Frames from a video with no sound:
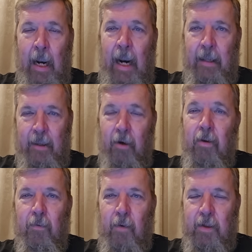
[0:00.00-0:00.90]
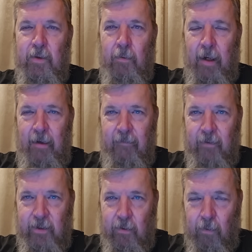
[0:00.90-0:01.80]
And they're the ones running
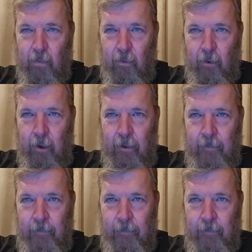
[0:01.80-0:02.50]
for school board,